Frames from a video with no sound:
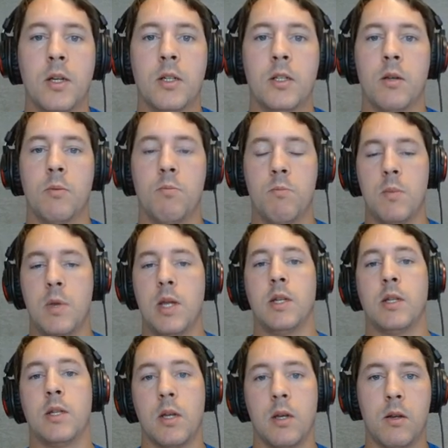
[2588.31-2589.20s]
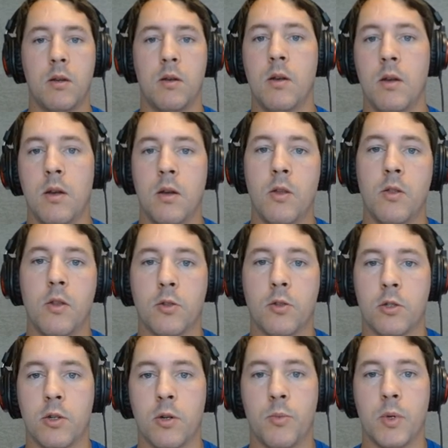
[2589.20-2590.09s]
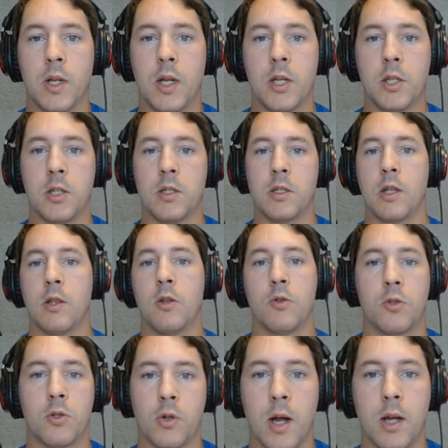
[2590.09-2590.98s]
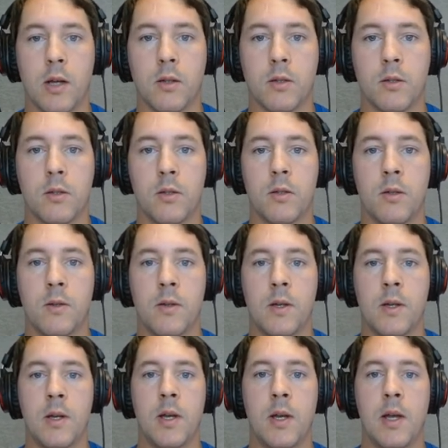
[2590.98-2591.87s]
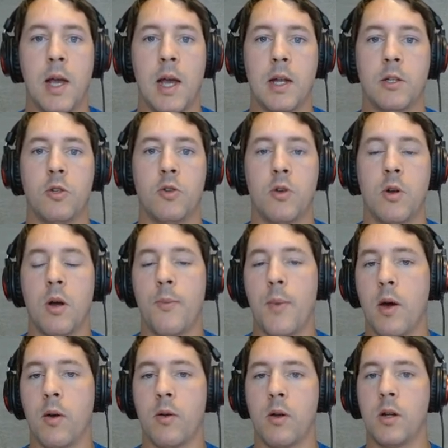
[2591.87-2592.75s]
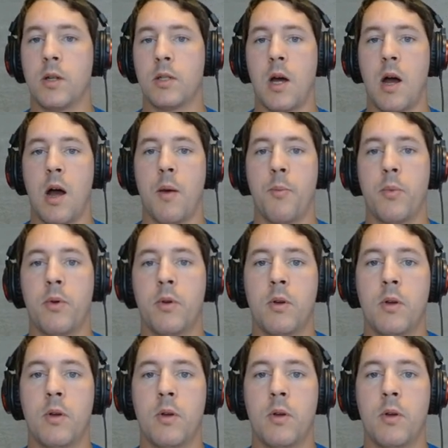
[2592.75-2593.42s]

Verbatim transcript: to meet those tribulations and those trials and to come out on top,